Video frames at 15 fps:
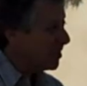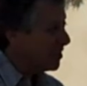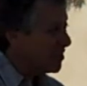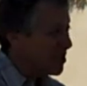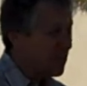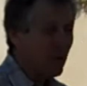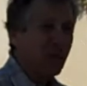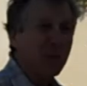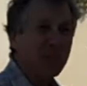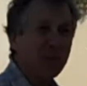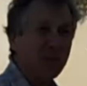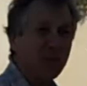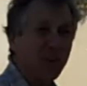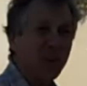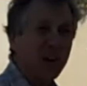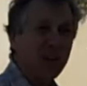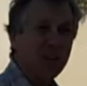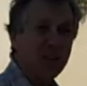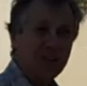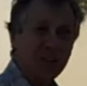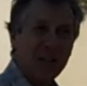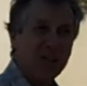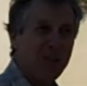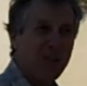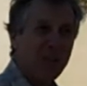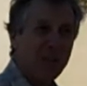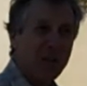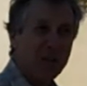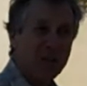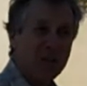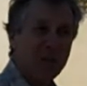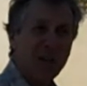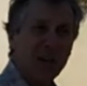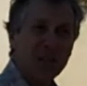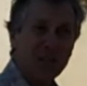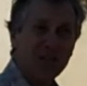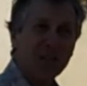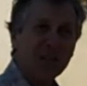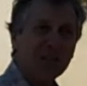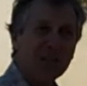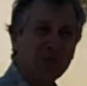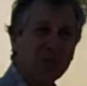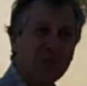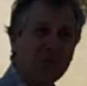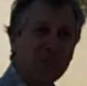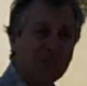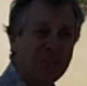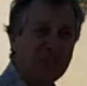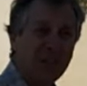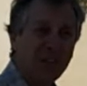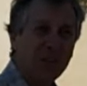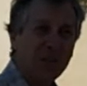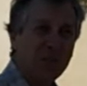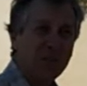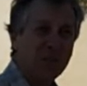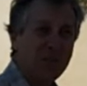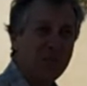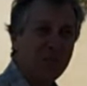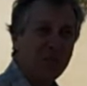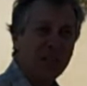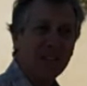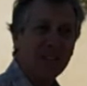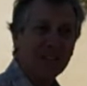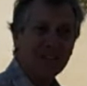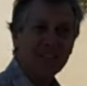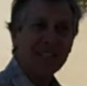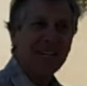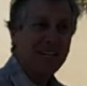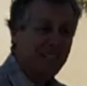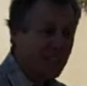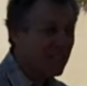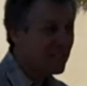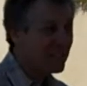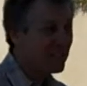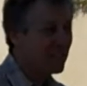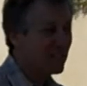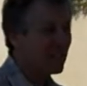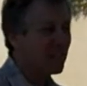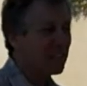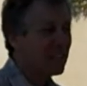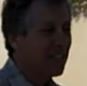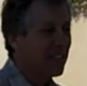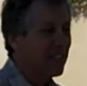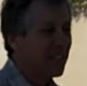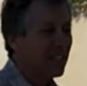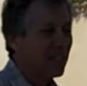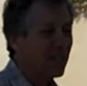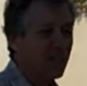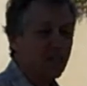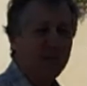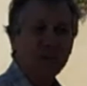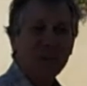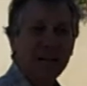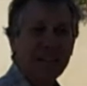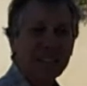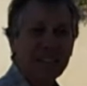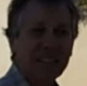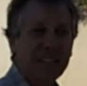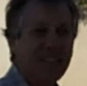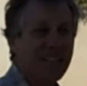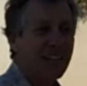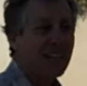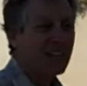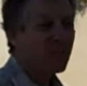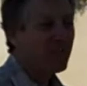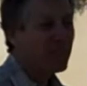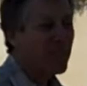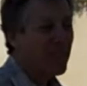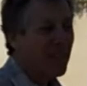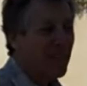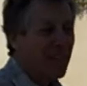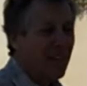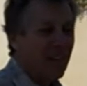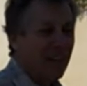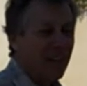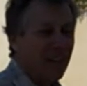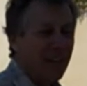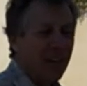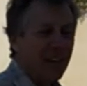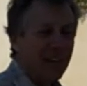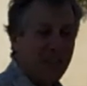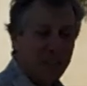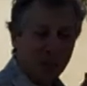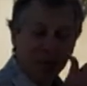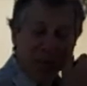in the spring and fall. The summer, when it's monsoons, will only be the test of its veracity. And the